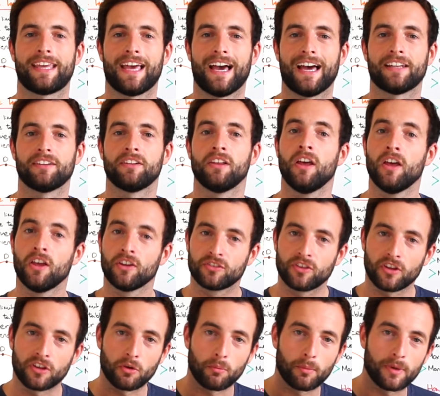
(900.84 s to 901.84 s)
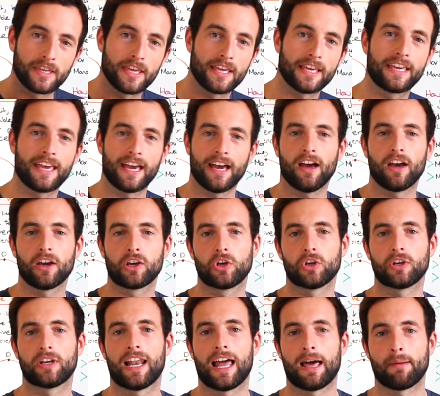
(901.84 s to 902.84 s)
can, so that we can get a
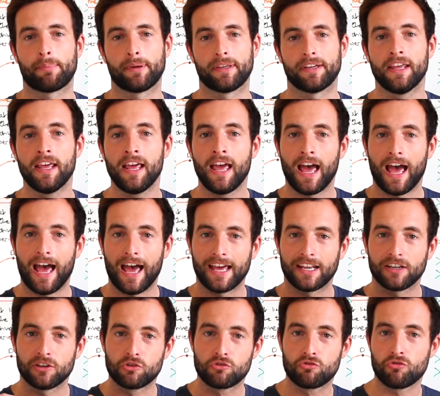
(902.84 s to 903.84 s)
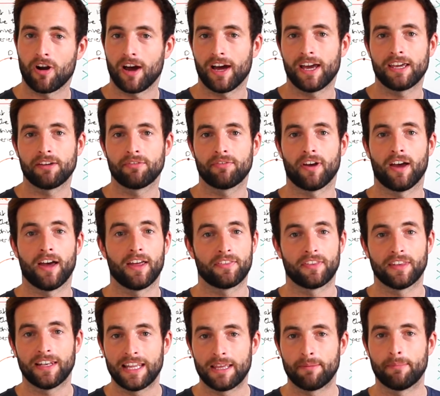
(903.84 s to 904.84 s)
good lap in and drive at
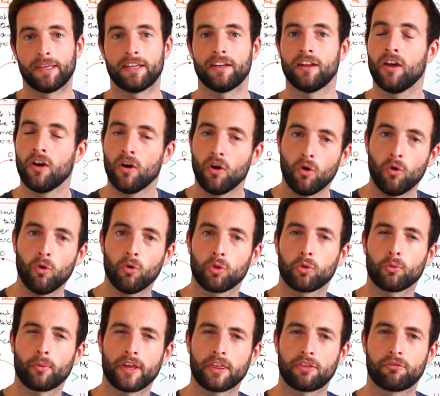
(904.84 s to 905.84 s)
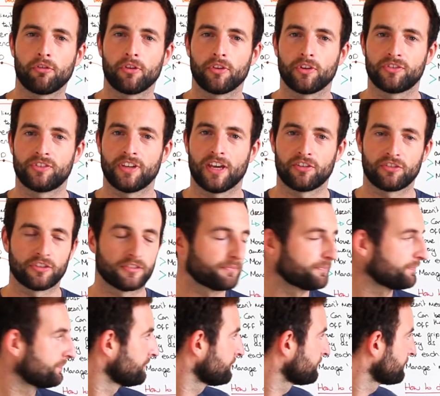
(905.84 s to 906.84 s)
the limit all the way through the session.
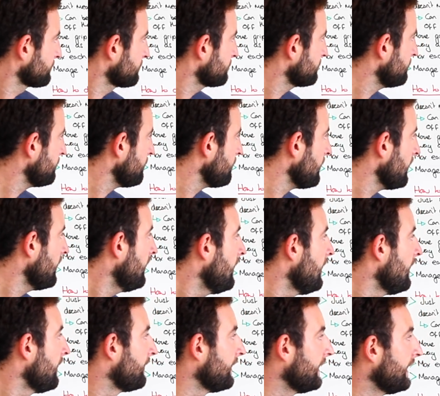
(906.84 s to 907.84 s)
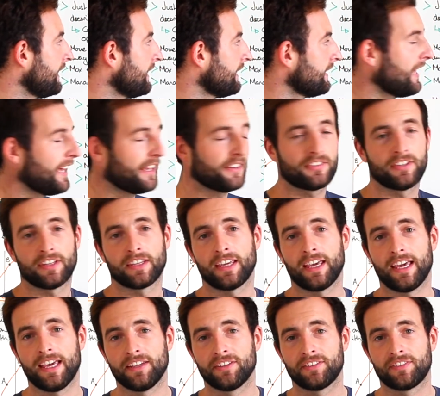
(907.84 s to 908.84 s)
The next thing
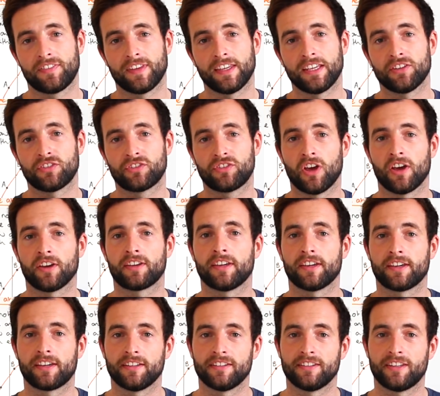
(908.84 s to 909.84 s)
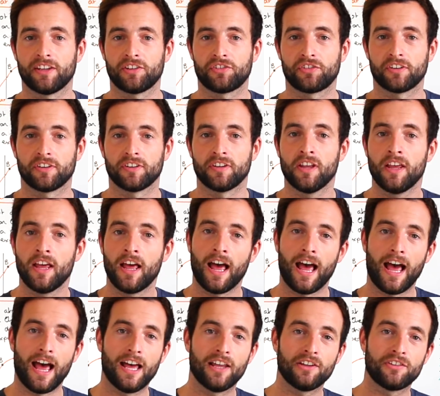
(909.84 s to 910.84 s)
is the circuit condition.
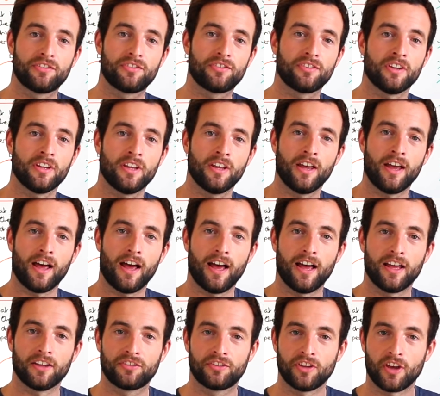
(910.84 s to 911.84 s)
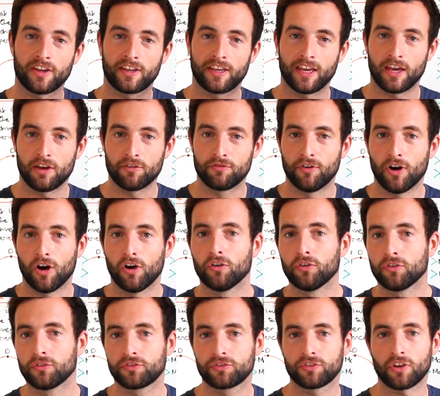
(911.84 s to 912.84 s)
As a circuit
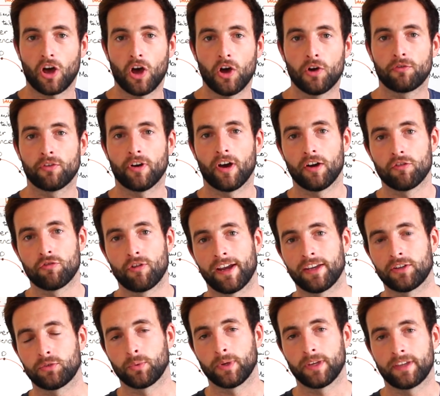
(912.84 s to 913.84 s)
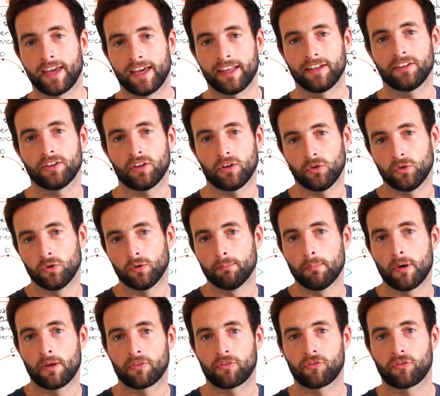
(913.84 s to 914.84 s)
evolves over a race weekend or
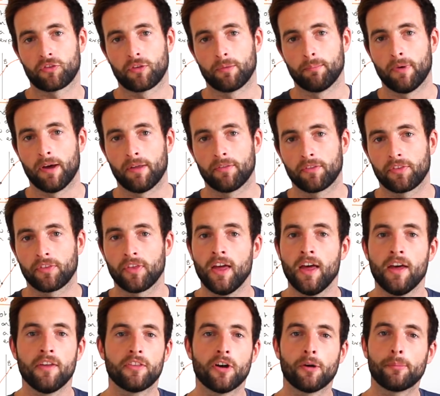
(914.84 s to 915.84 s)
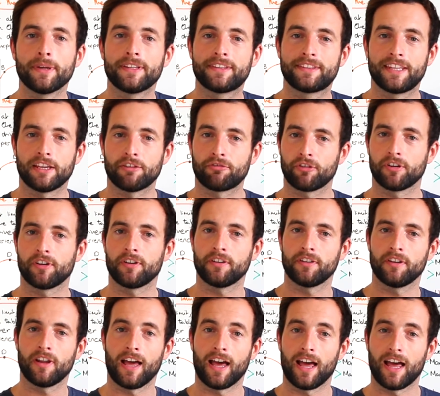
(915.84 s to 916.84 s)
month to month, there'll be different
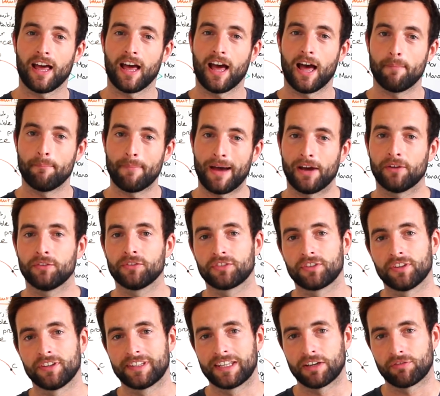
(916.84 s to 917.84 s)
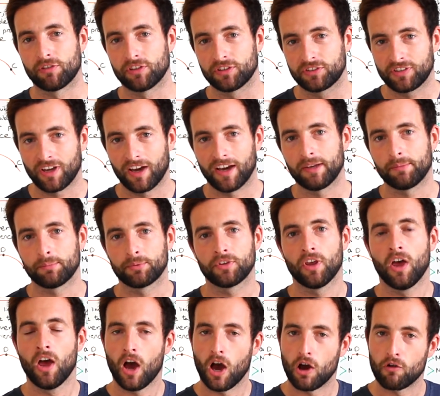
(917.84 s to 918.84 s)
amounts and different types
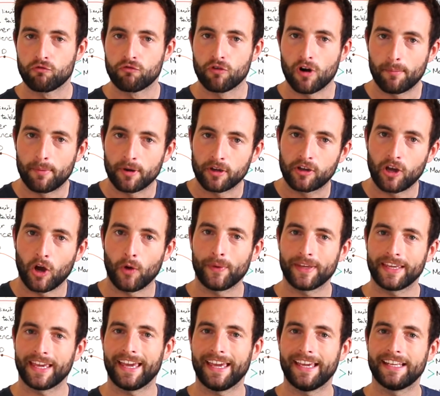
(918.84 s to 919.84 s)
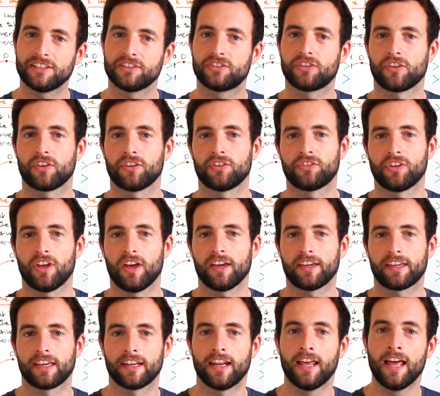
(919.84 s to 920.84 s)
of rubber going into the
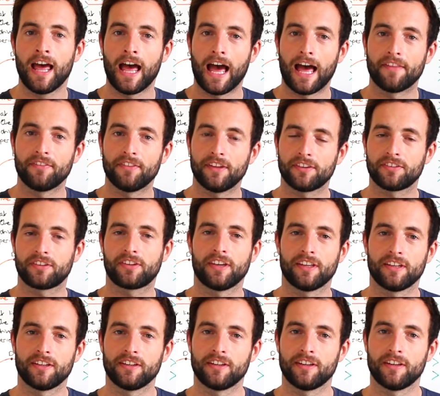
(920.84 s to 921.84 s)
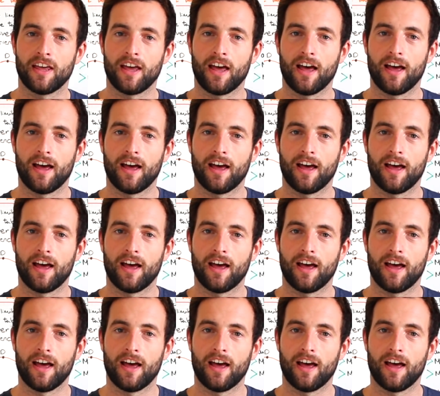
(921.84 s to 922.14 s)
circuit, and this can